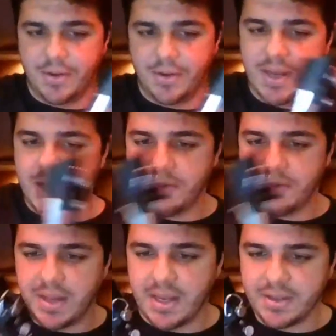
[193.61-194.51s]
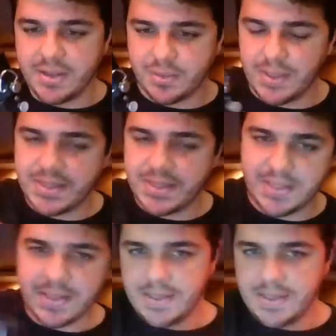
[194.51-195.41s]
you can hear the
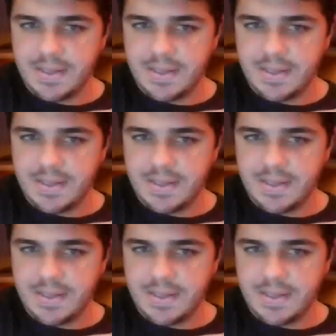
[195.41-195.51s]
swings.